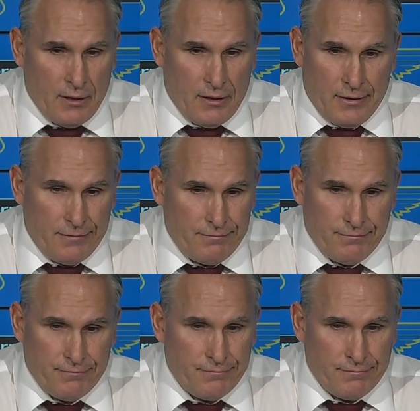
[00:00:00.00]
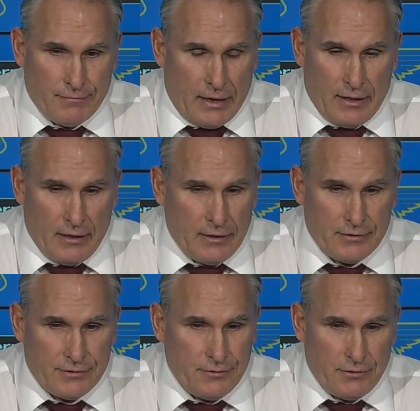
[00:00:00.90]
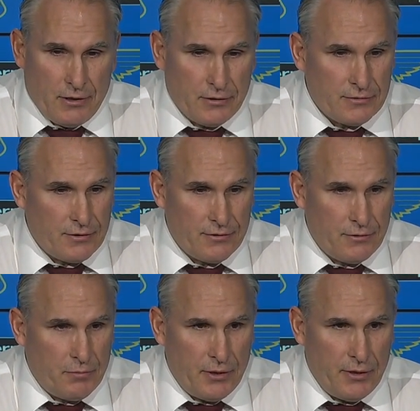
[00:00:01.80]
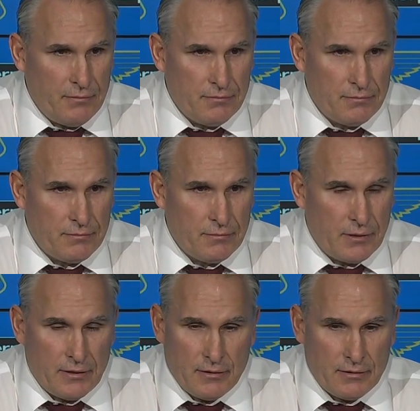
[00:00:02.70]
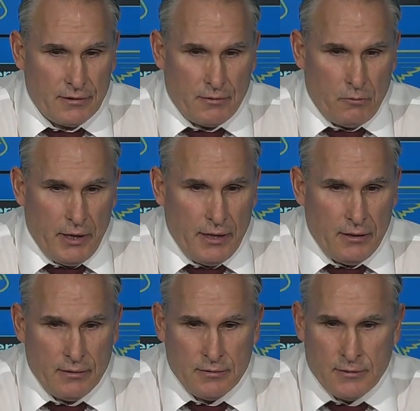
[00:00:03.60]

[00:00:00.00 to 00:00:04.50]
Like, I didn't like the two calls in the third period. I thought they were weak.